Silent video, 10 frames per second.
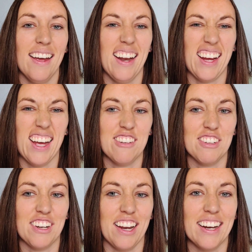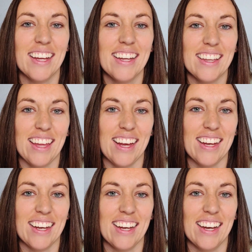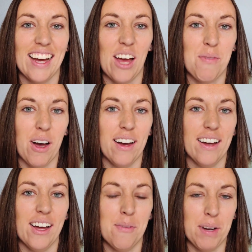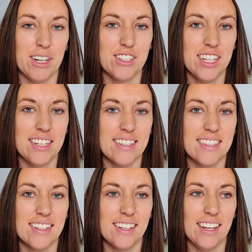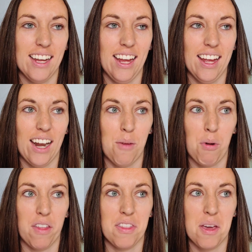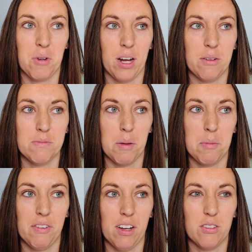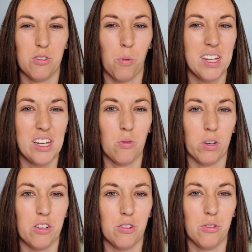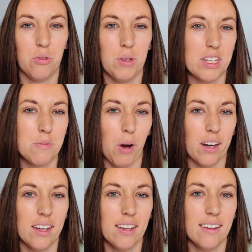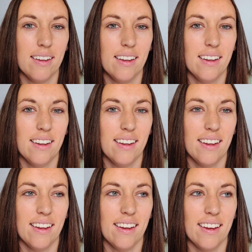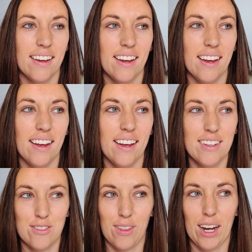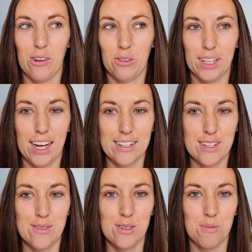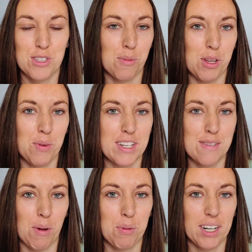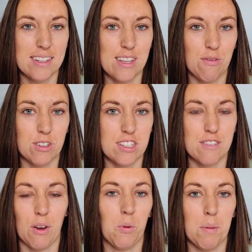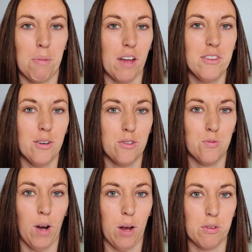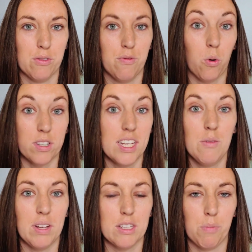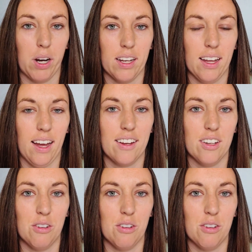And I kind of regretted it. Like, I bought a pair of jeans and I bought them when I was maybe around 20, 22 weeks pregnant. And so then I only got to use them so many weeks in my pregnancy, versus if I would have bought those when I was 14 weeks pregnant, I could